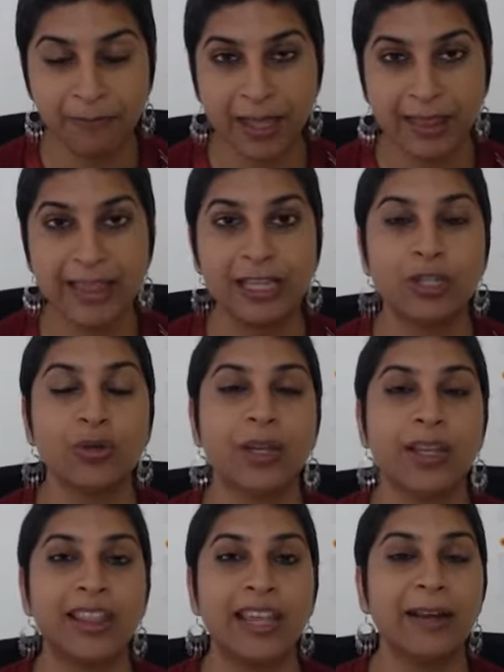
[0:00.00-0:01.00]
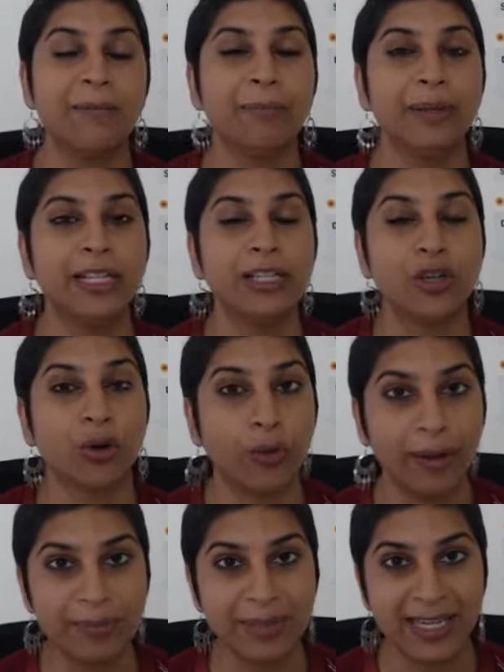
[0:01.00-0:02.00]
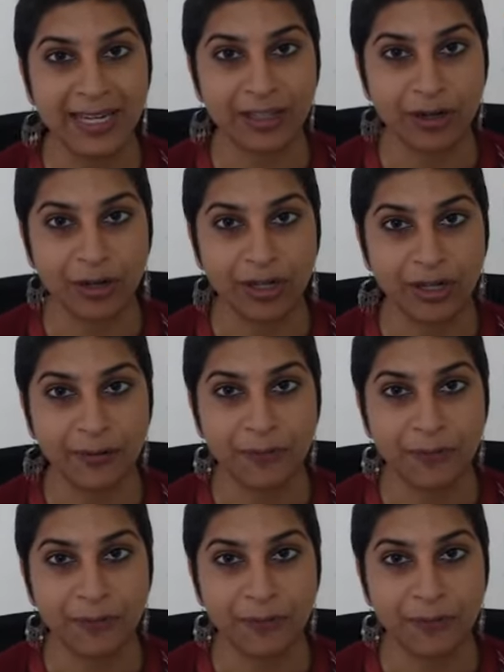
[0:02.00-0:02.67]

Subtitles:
that you can then build your website on.